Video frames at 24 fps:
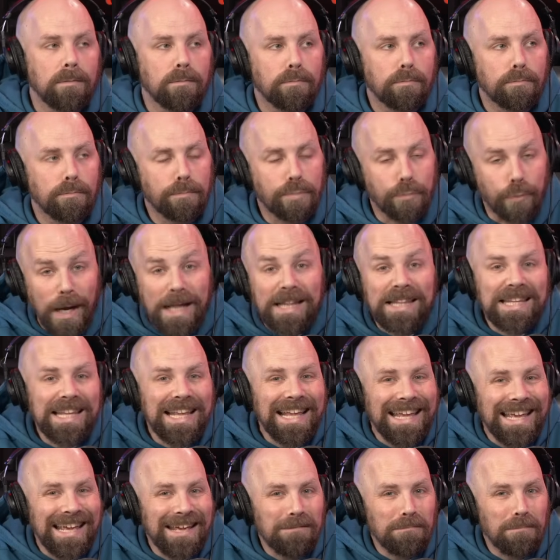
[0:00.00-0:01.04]
Bret the
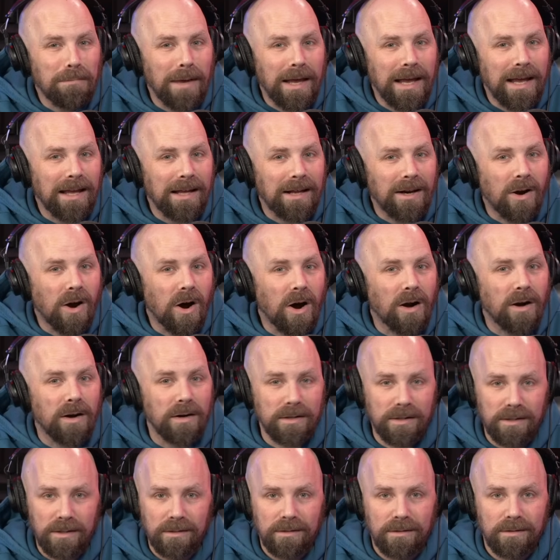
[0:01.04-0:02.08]
Hitman
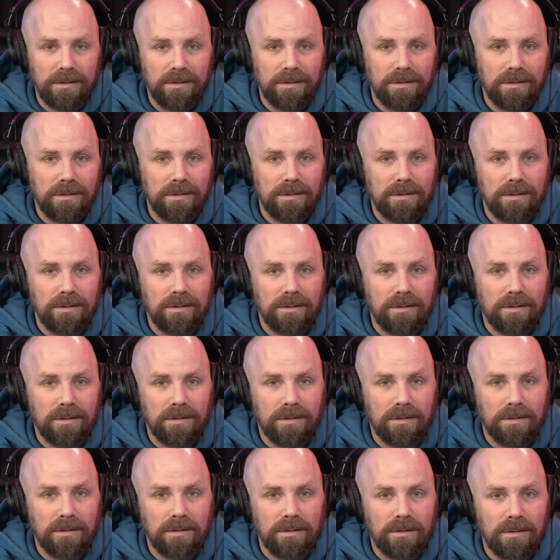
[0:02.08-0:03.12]
Hart,
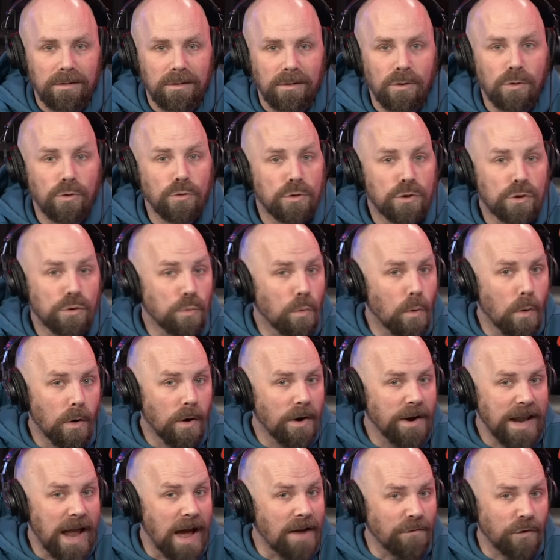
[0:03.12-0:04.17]
who swore
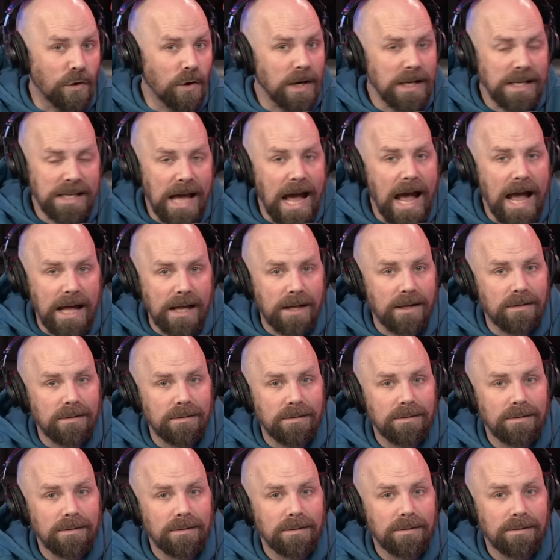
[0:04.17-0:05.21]
never again
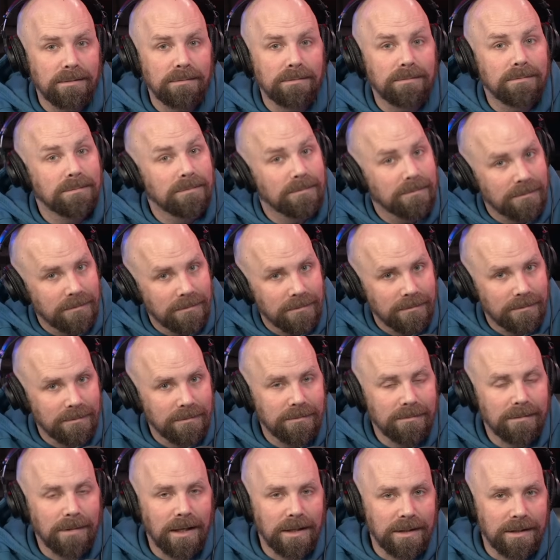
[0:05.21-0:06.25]

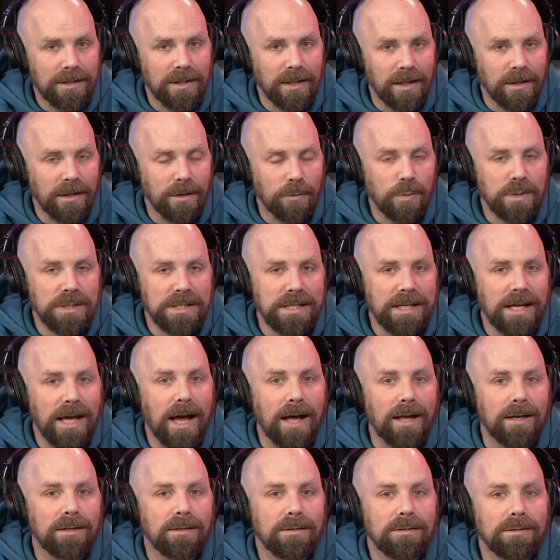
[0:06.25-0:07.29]
until there was
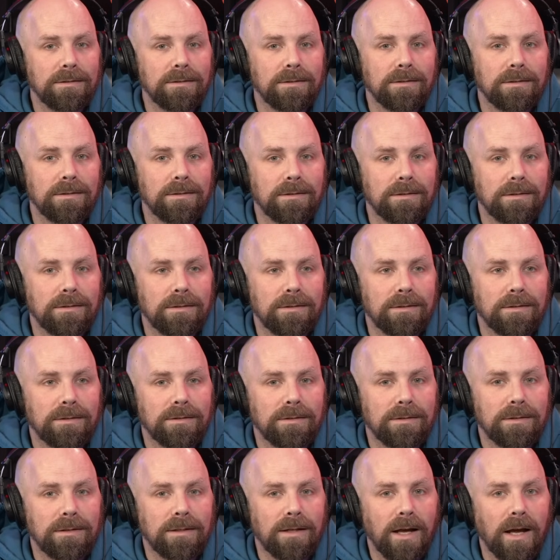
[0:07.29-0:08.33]
again.
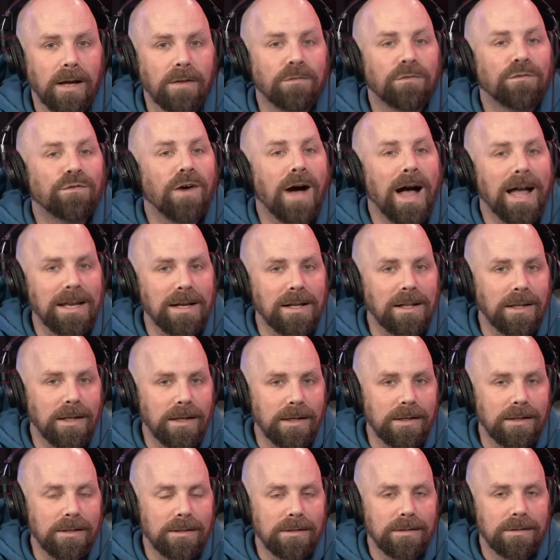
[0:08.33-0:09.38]
And
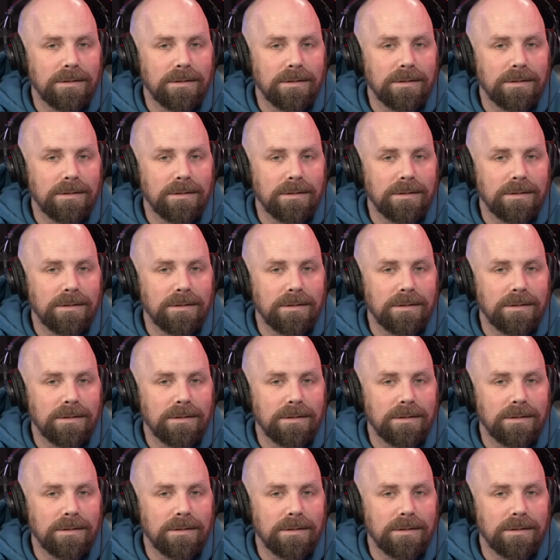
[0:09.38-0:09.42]
finally,